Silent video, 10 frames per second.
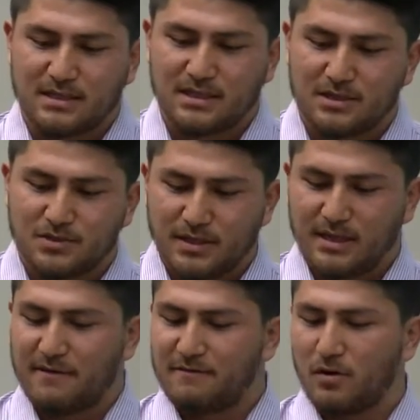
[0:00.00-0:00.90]
a signatory,
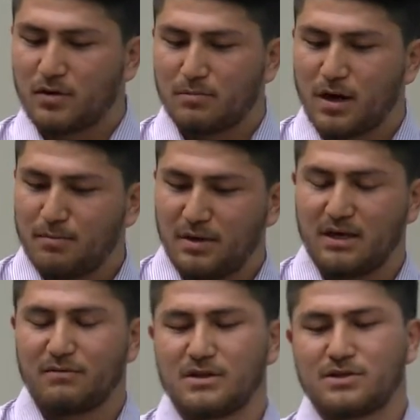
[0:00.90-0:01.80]
that folder might be
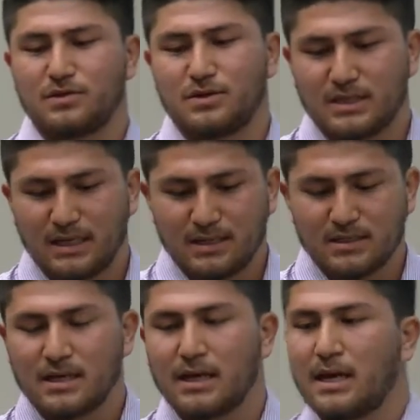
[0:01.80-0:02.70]
given to New
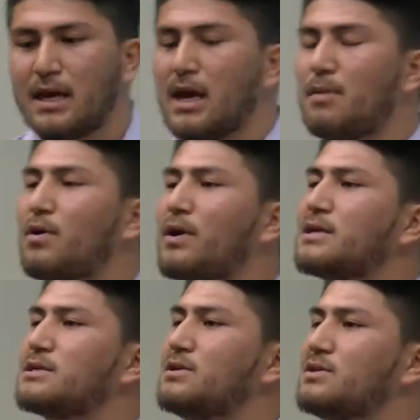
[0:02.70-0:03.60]
Zealand.
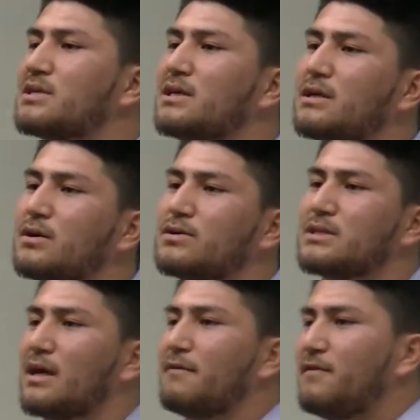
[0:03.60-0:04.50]
Immigration New Zealand looks
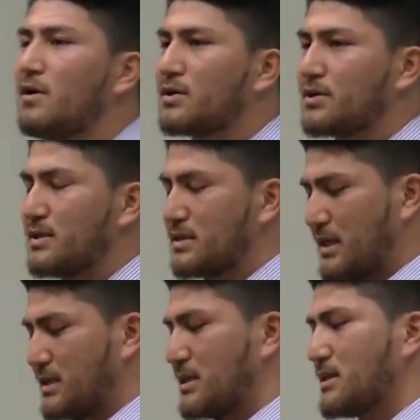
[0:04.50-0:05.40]
at that folder and
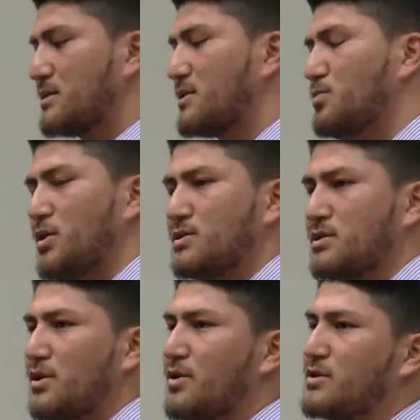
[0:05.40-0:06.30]
says, is this
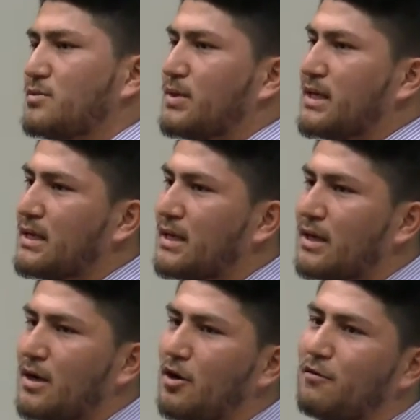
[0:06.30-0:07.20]
person going to be
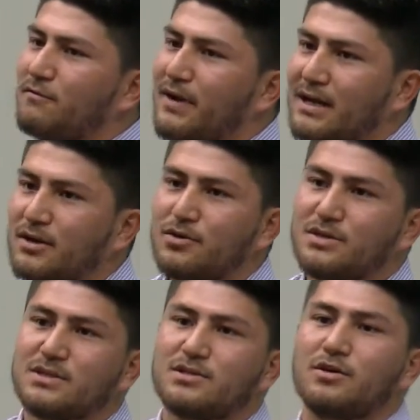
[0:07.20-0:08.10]
of value, or
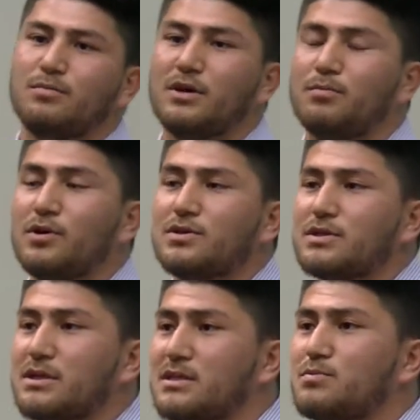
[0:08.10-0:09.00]
is this person
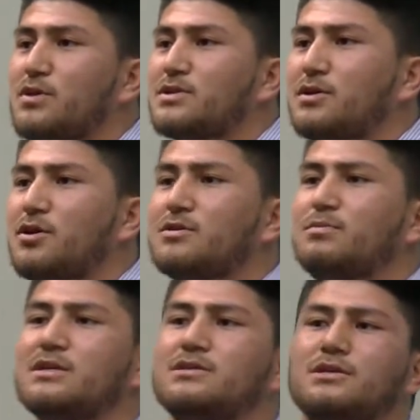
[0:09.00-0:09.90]
going to
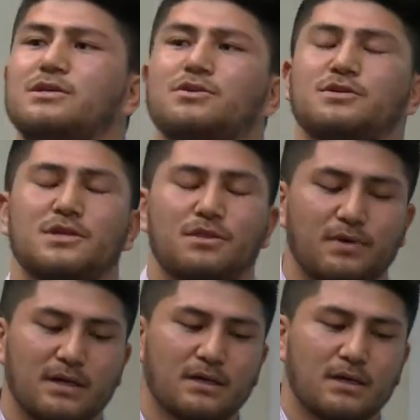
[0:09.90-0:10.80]
be a security
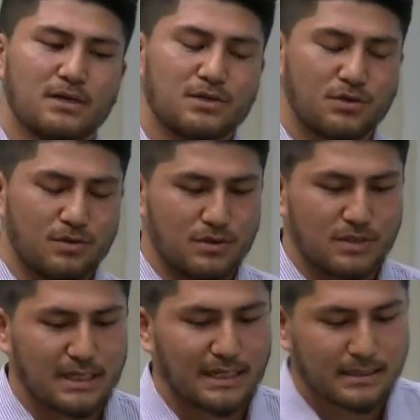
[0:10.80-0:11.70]
threat to New
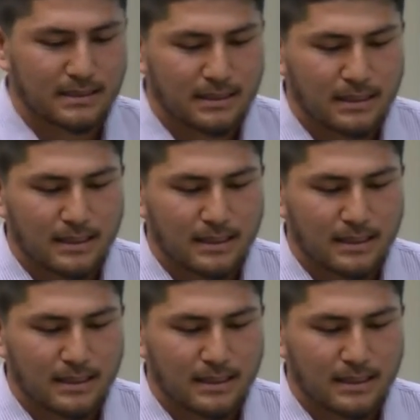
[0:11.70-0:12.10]
Zealand?